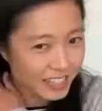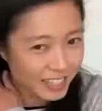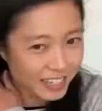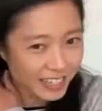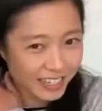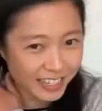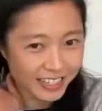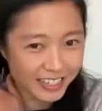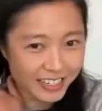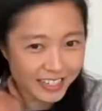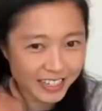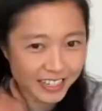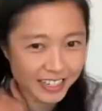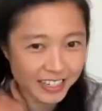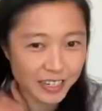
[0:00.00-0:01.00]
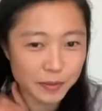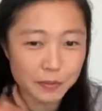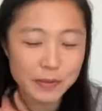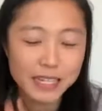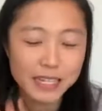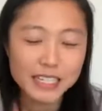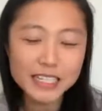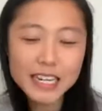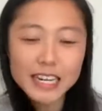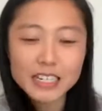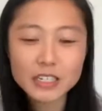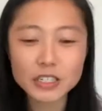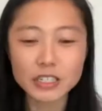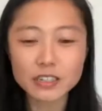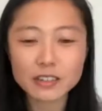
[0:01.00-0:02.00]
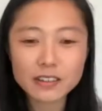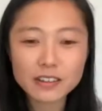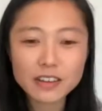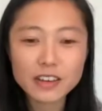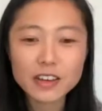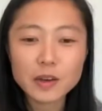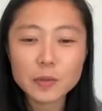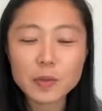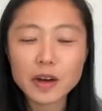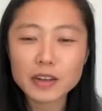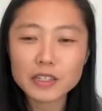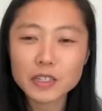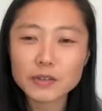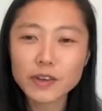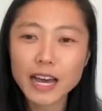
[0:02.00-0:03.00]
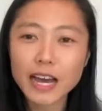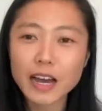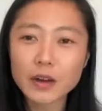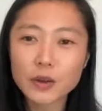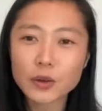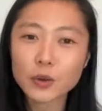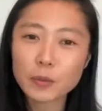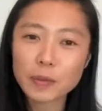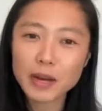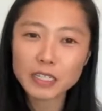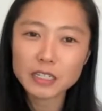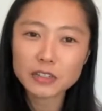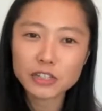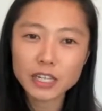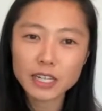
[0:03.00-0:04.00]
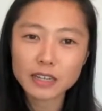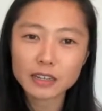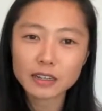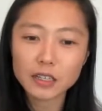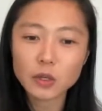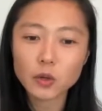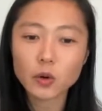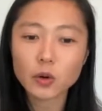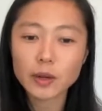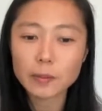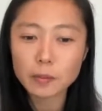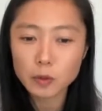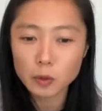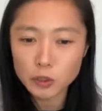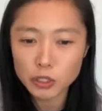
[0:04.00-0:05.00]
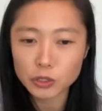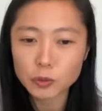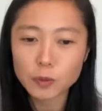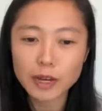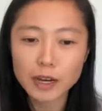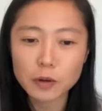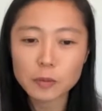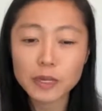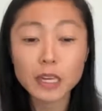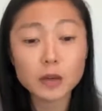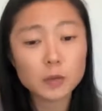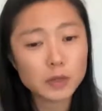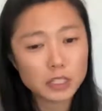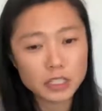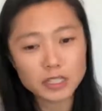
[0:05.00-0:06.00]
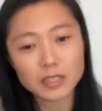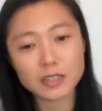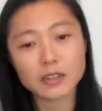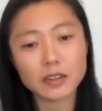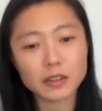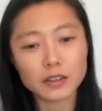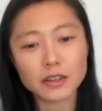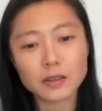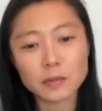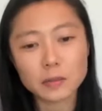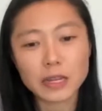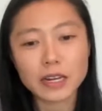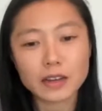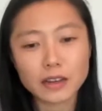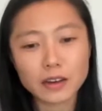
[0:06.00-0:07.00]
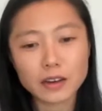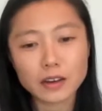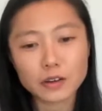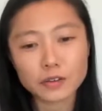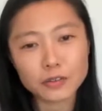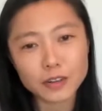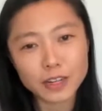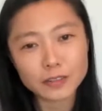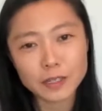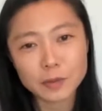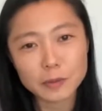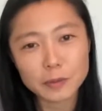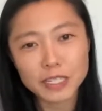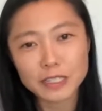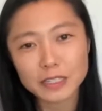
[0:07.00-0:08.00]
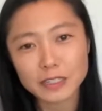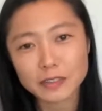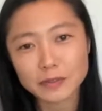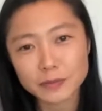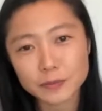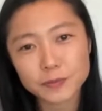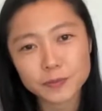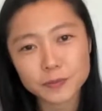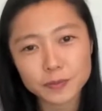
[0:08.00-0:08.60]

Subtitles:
the meditation part of how you're managing your emotional well-being, which is another pillar of lifestyle medicine?